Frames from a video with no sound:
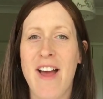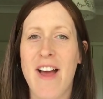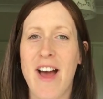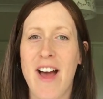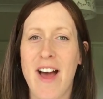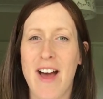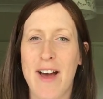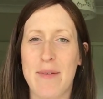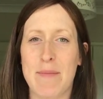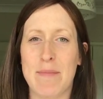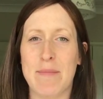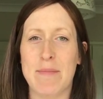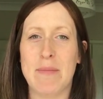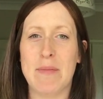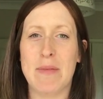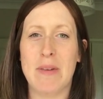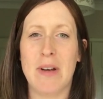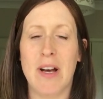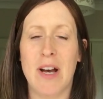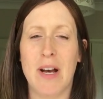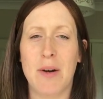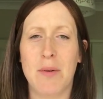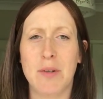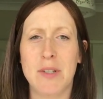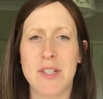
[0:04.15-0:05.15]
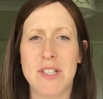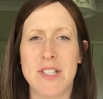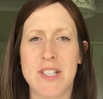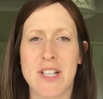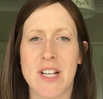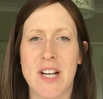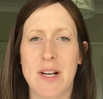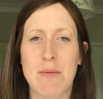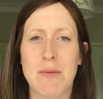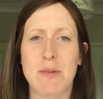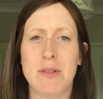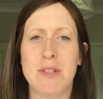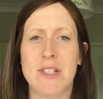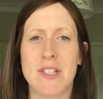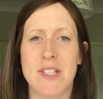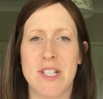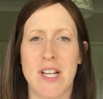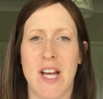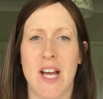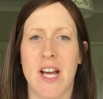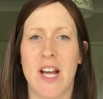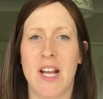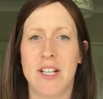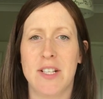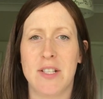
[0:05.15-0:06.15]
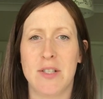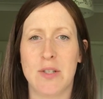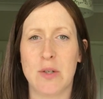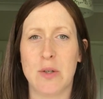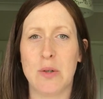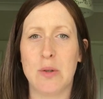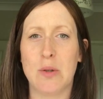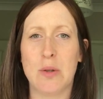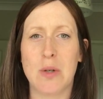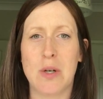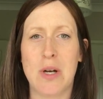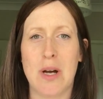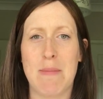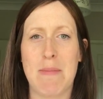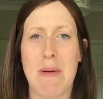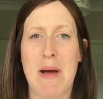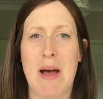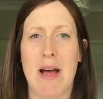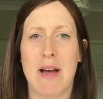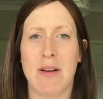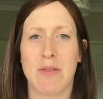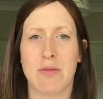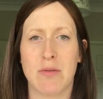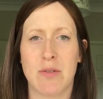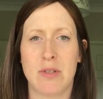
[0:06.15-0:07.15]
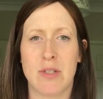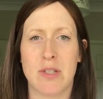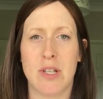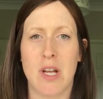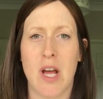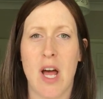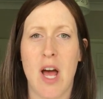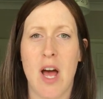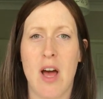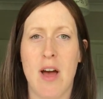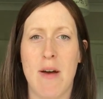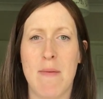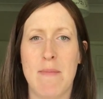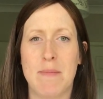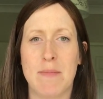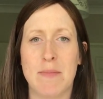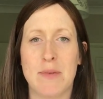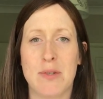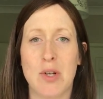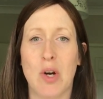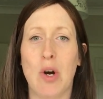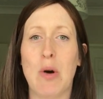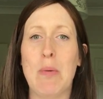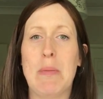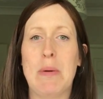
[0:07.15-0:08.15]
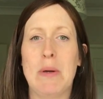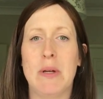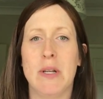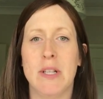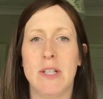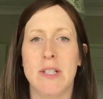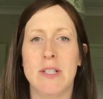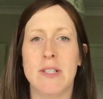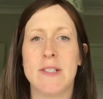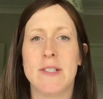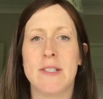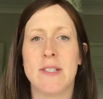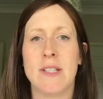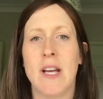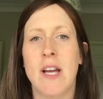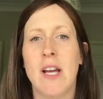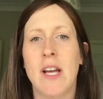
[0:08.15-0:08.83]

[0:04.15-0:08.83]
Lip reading: I wanted to come on today to talk about toppers